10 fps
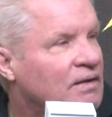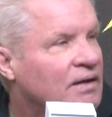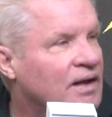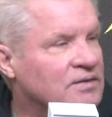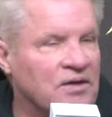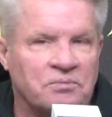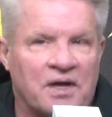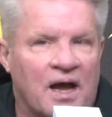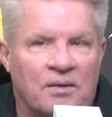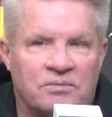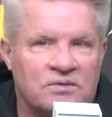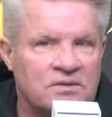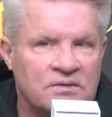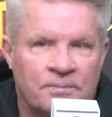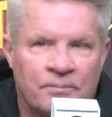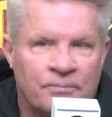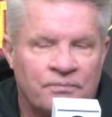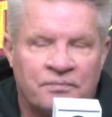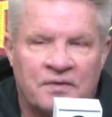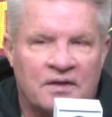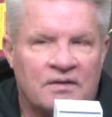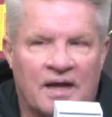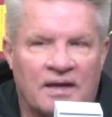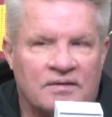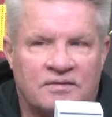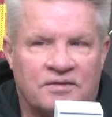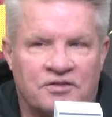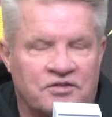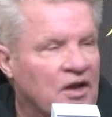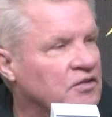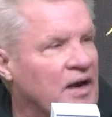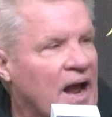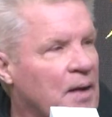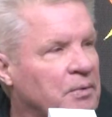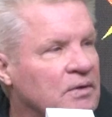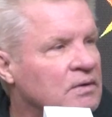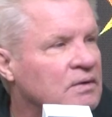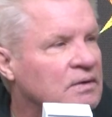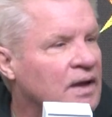And sometimes that just doesn't happen,